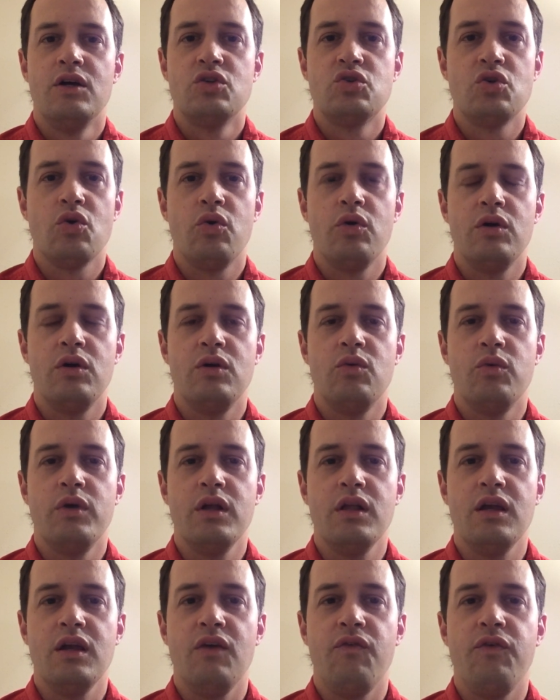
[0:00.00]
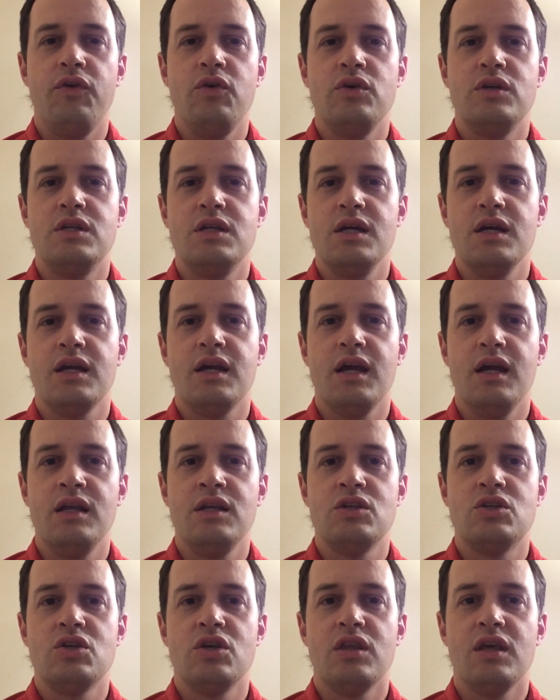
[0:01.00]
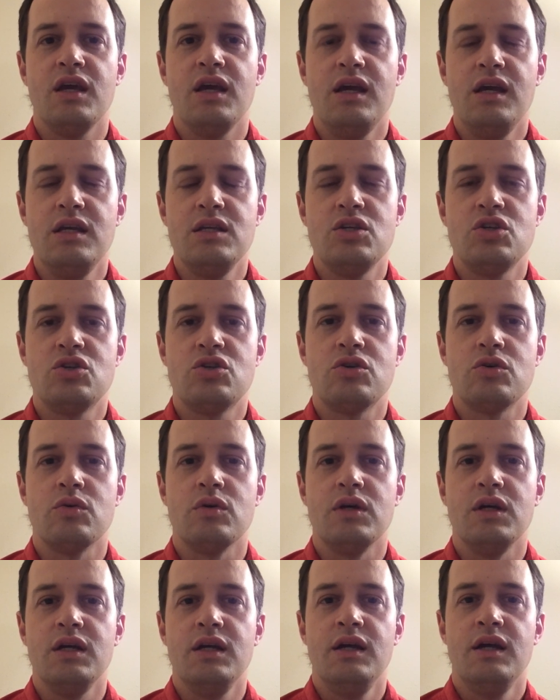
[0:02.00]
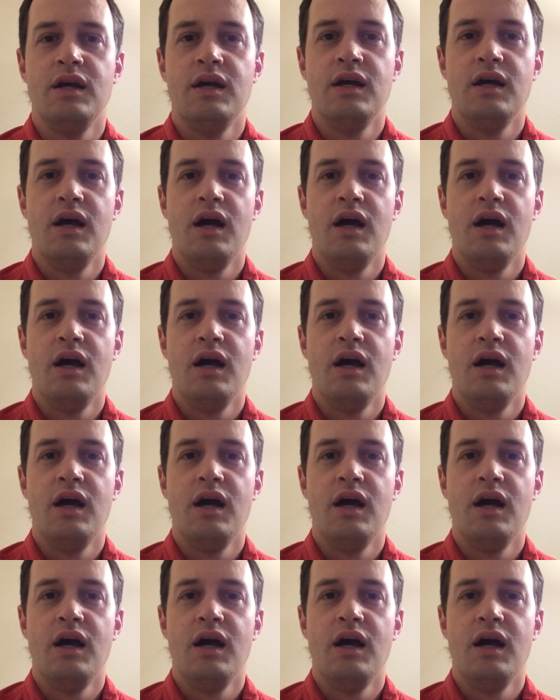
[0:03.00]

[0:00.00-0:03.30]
So really, if you dig into the history